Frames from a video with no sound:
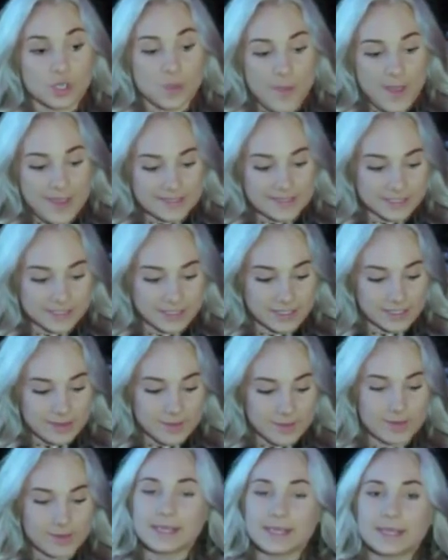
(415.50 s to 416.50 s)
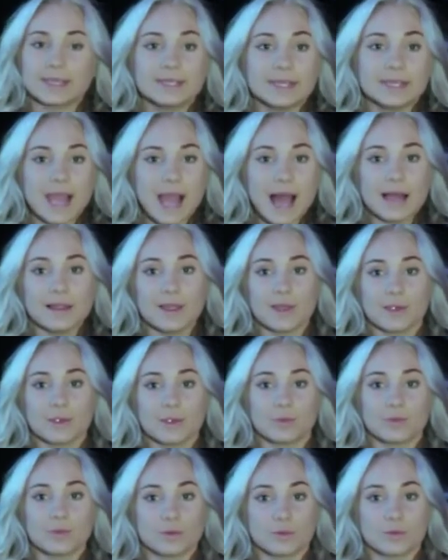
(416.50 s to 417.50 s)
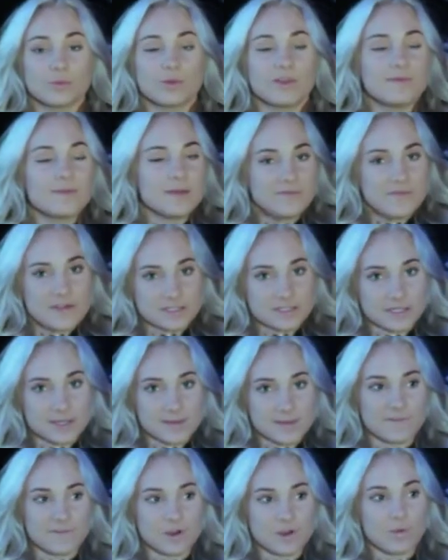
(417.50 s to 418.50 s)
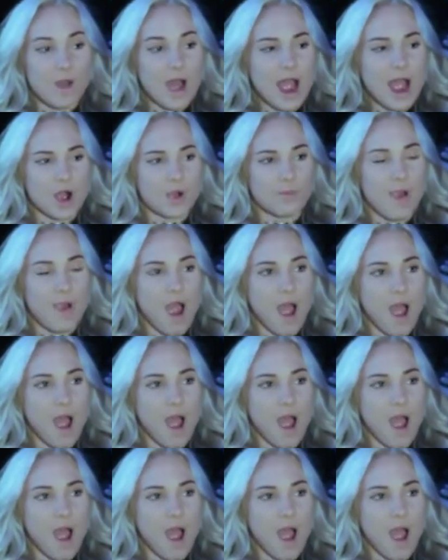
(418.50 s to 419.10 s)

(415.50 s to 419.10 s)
So basically they were like, yeah, like, we've been friends with them for a while.